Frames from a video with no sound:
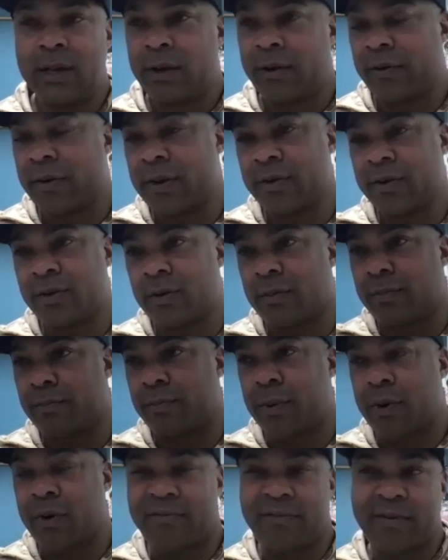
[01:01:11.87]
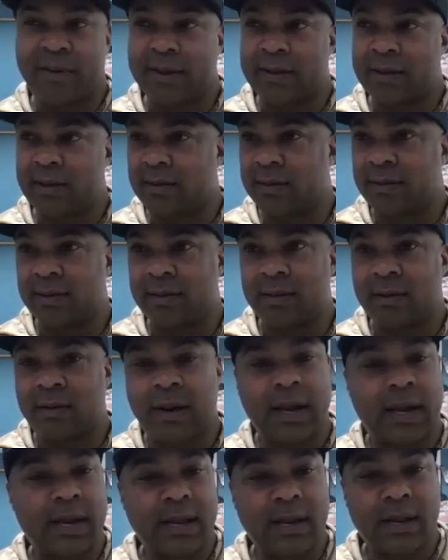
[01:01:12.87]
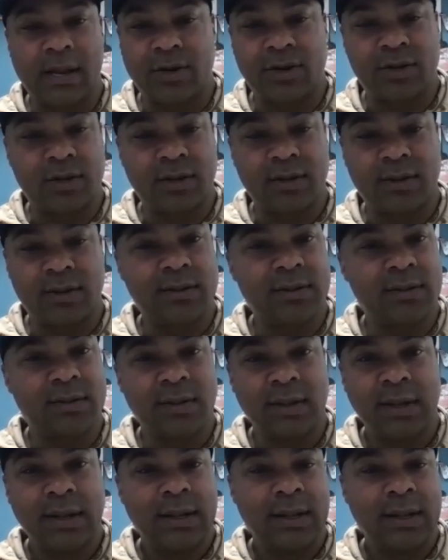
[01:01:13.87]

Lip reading: greens are perfect, great conditions.